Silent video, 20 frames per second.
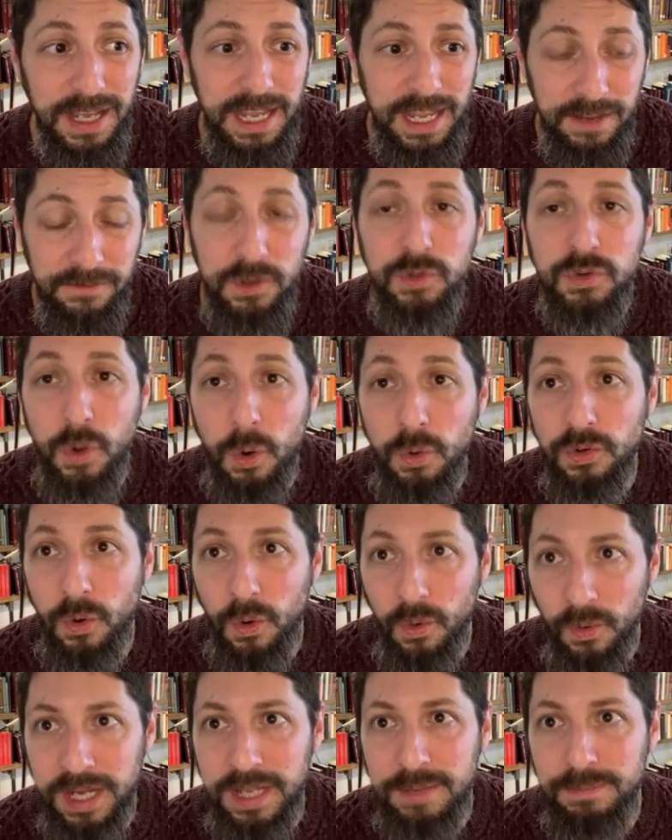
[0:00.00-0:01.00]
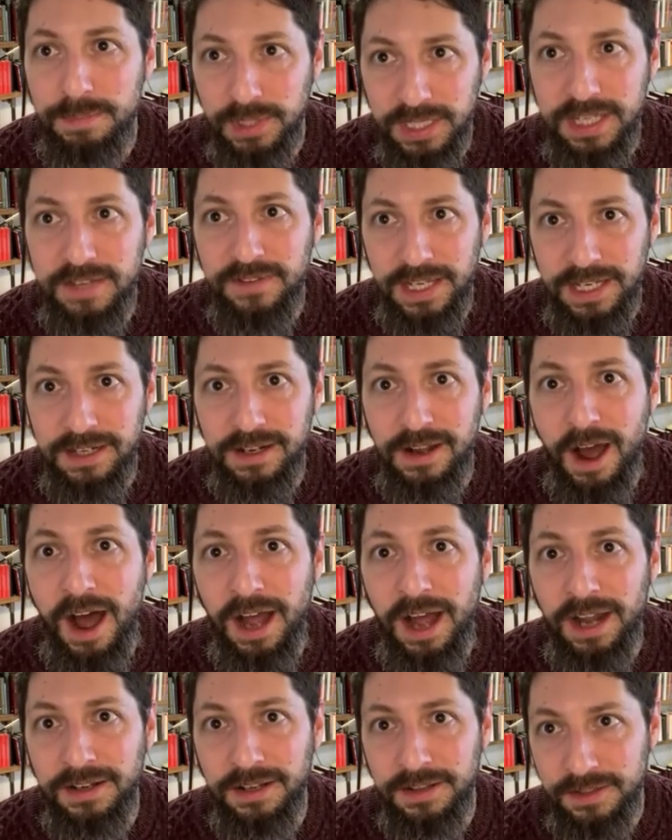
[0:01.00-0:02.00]
If you don't already believe in
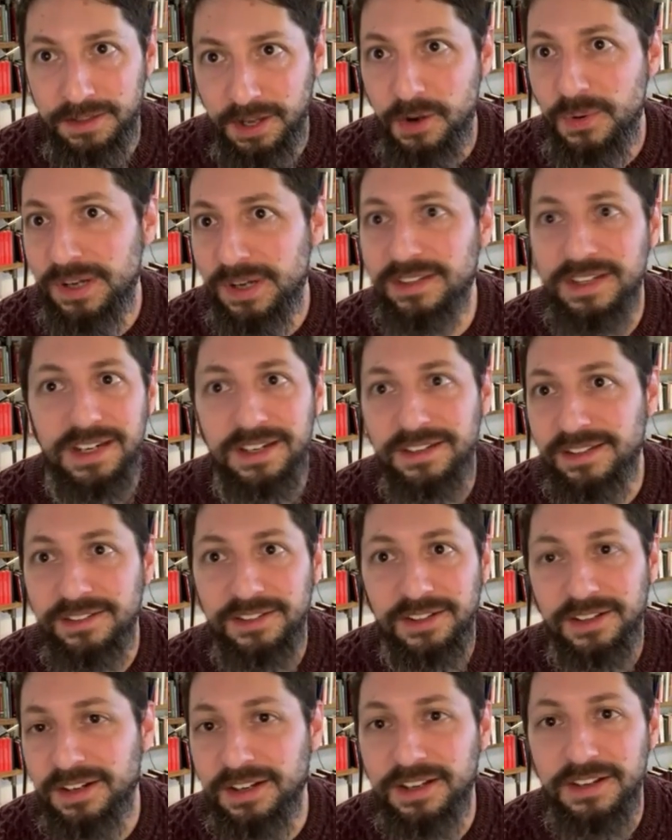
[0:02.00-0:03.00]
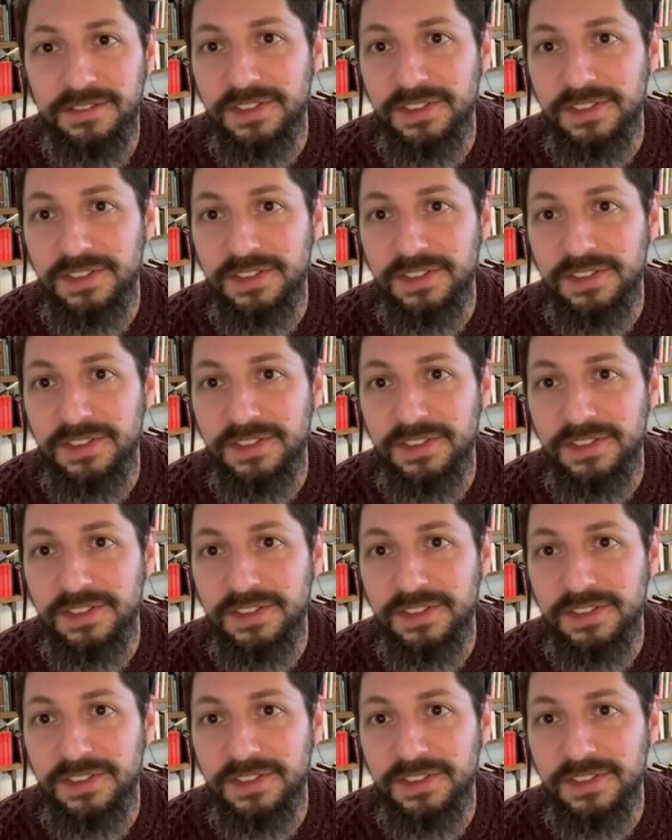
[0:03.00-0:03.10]
God, the coincidence isn't going to